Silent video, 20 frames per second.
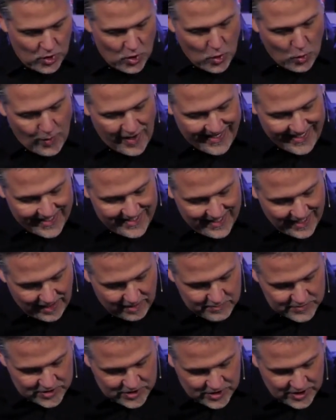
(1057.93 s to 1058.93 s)
when it
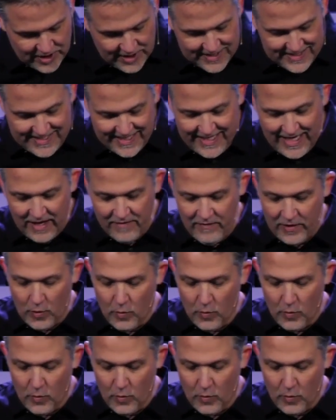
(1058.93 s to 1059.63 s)
comes to giving?